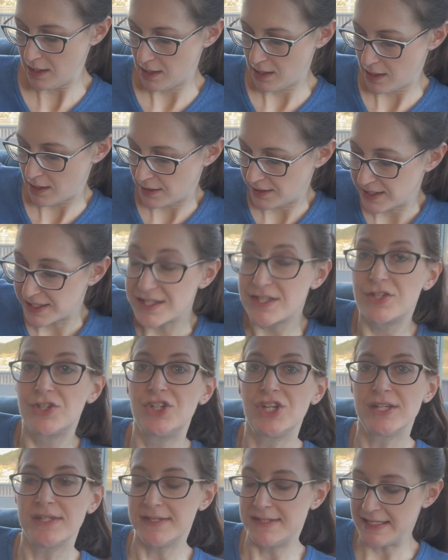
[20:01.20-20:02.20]
And it's
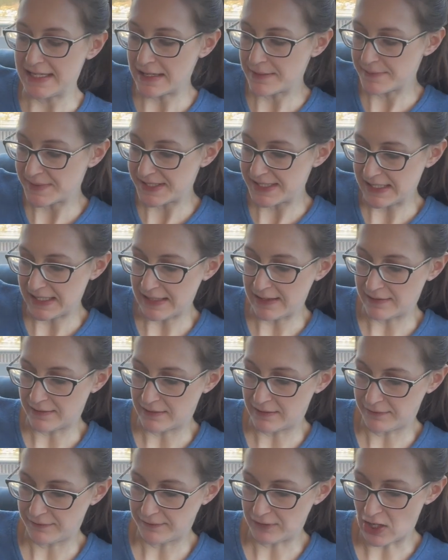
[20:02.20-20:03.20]
just DMC
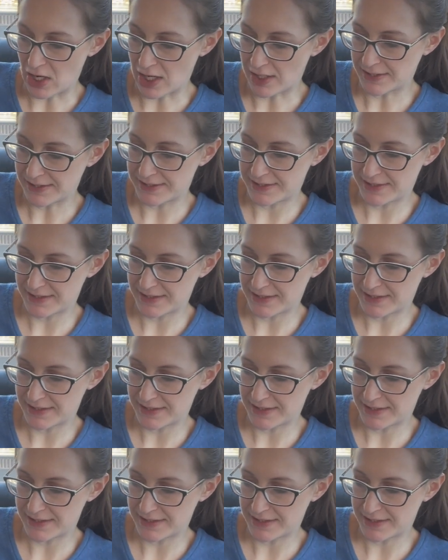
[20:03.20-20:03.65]
floss.